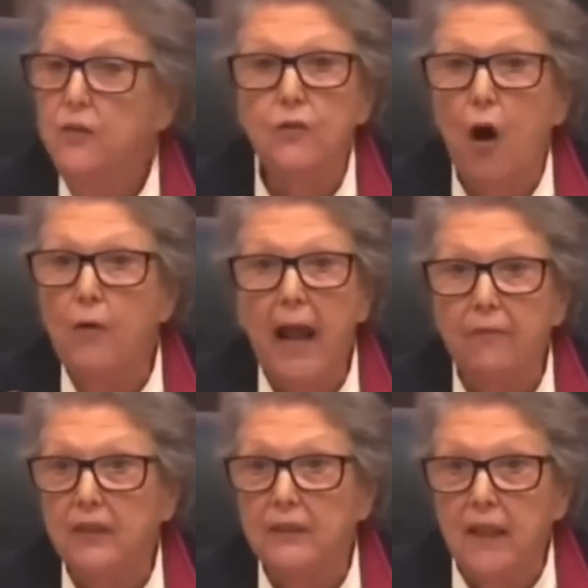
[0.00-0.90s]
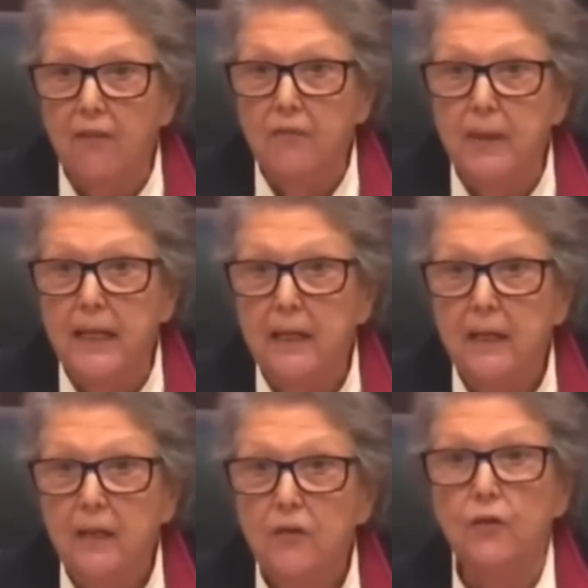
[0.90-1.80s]
You don't have to love me.
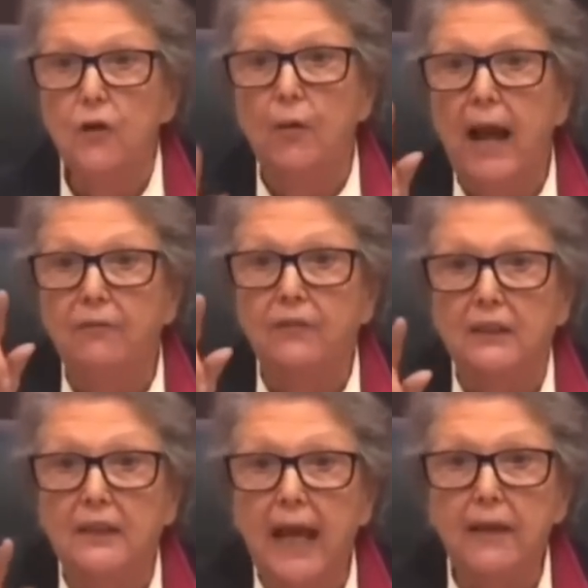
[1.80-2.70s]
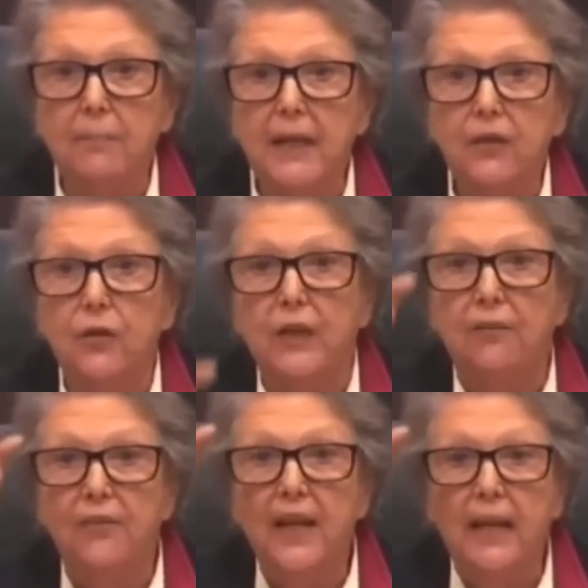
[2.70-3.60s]
You don't have to like me. You
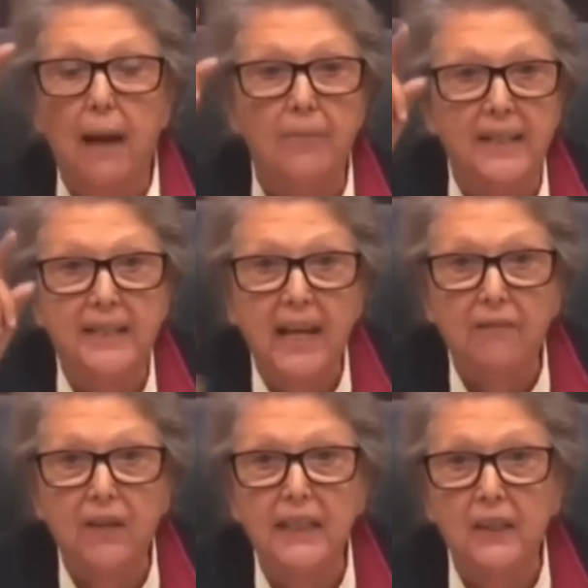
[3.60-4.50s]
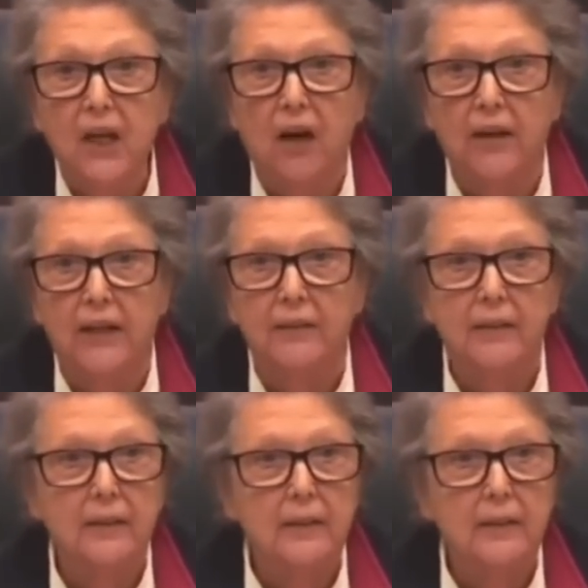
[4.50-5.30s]
can think I'm the devil incarnate.